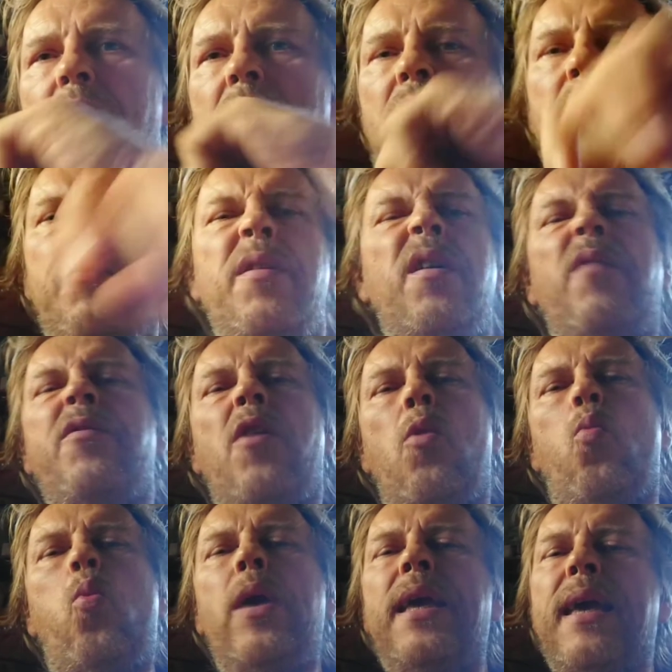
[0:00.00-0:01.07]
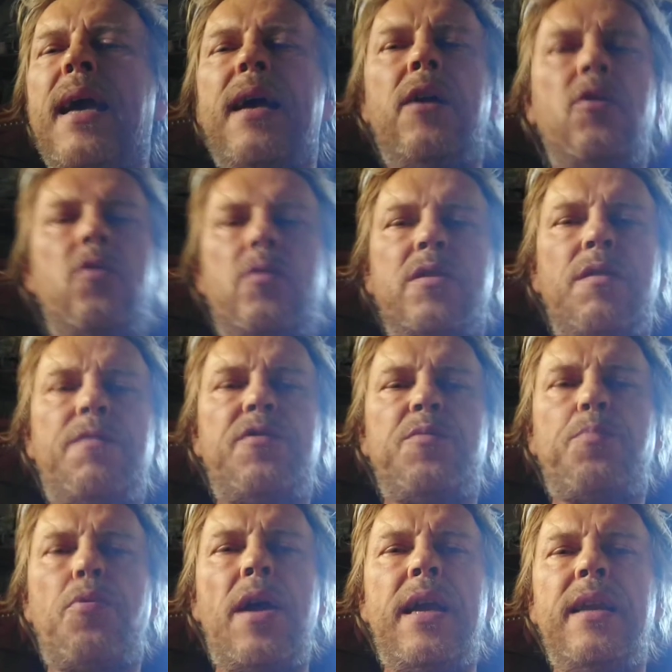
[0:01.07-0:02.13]
I've got a weak ankle because I've
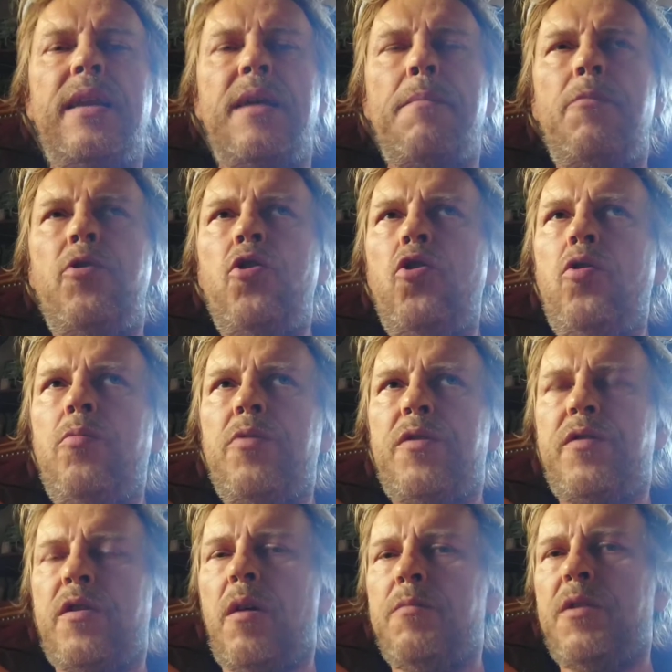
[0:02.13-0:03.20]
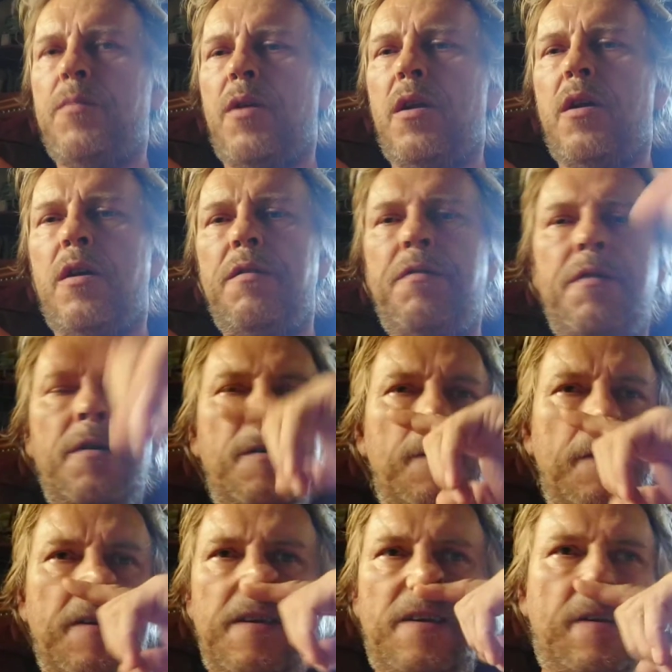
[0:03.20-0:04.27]
sprained it numerous times in my life.
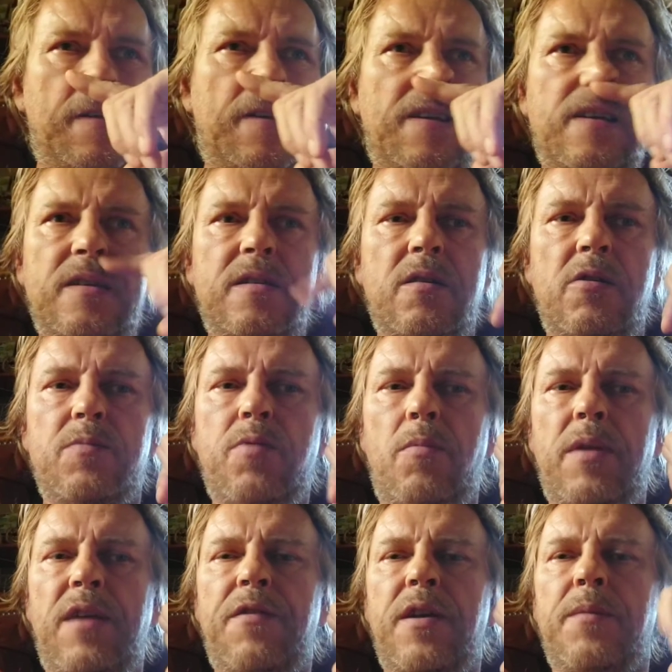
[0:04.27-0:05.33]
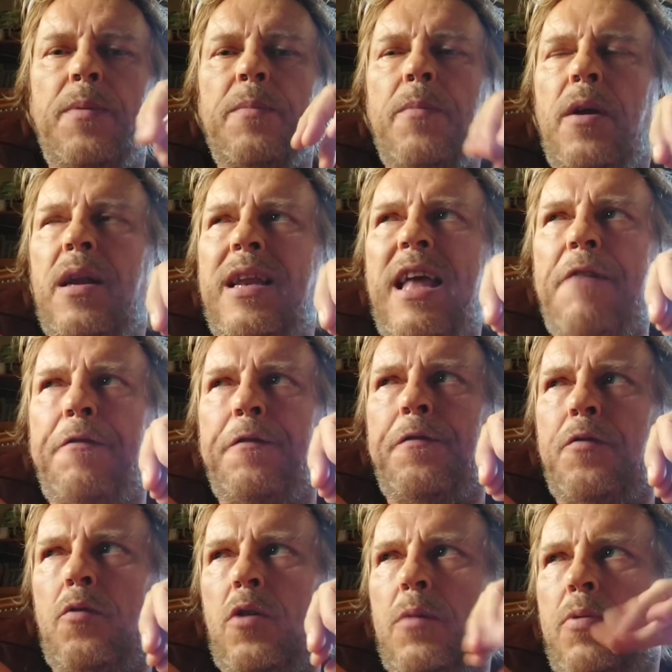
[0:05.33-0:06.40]
So it's probably, if it had been my left
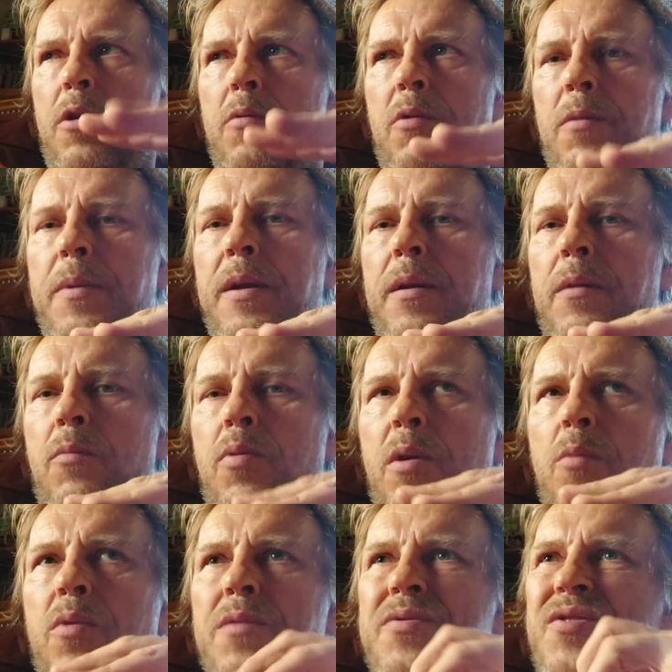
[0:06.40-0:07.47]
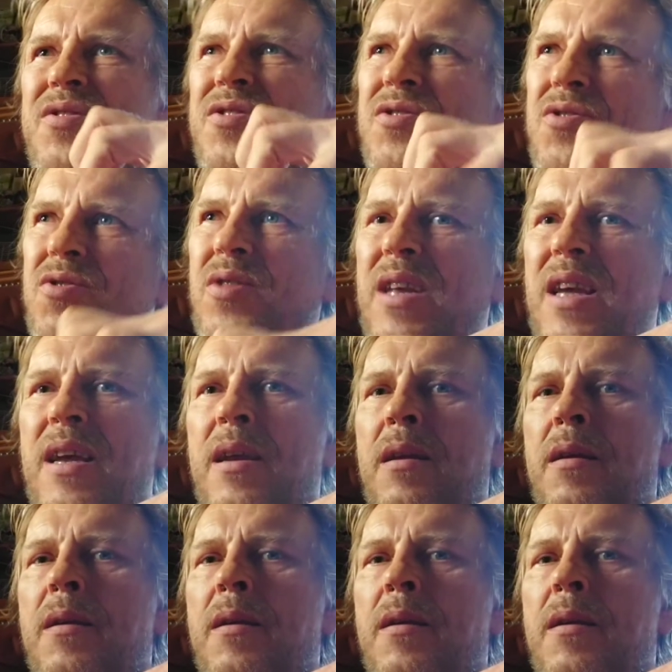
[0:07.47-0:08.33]
foot, it probably would have stood it.